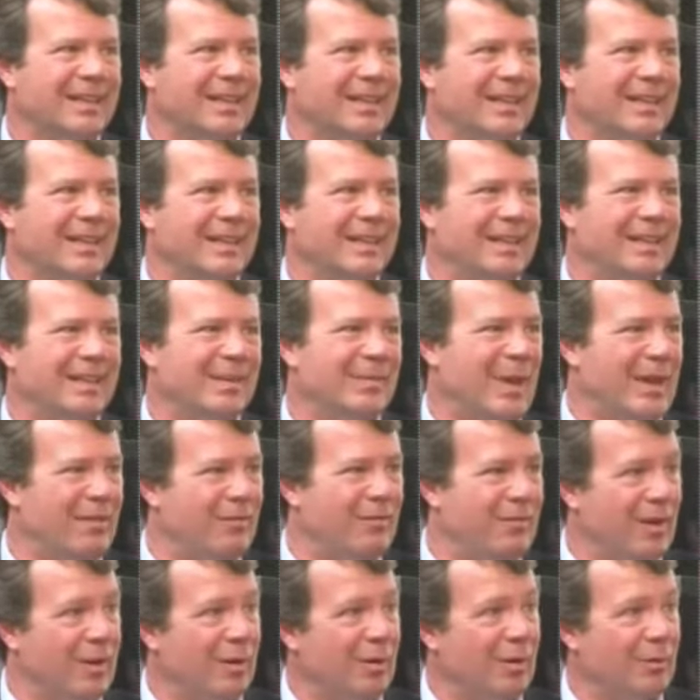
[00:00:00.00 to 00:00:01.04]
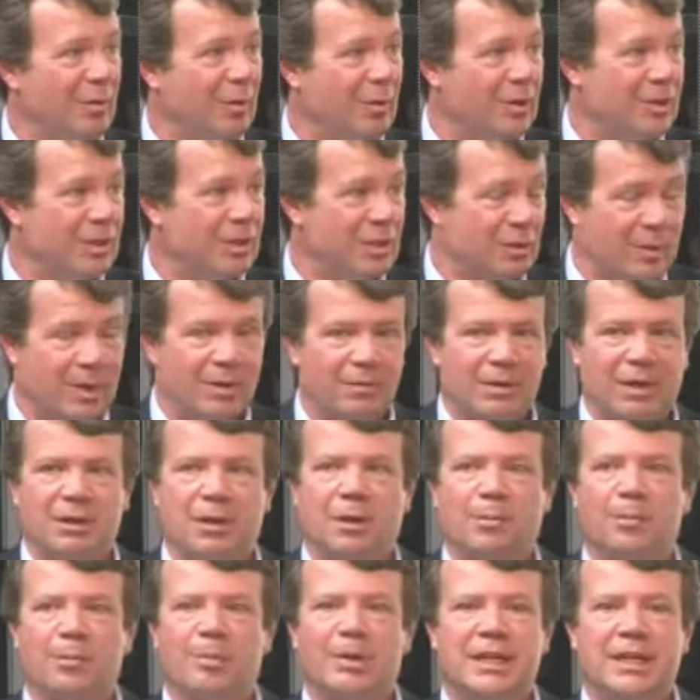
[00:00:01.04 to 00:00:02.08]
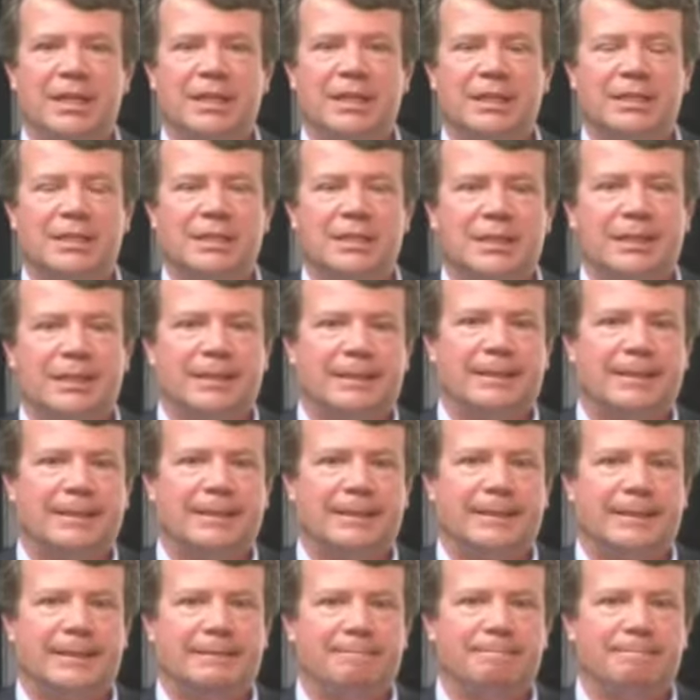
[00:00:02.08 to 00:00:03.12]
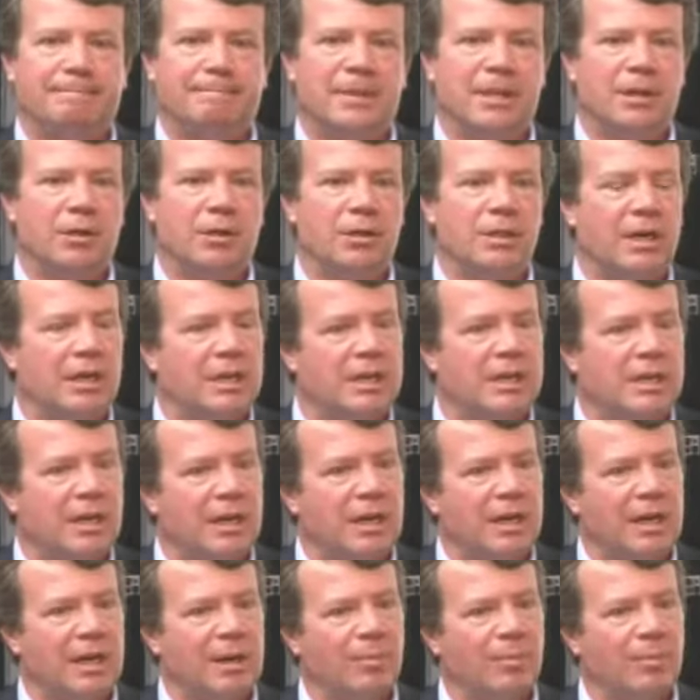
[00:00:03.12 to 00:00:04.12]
Betfair, of course, is one of our companies. There are a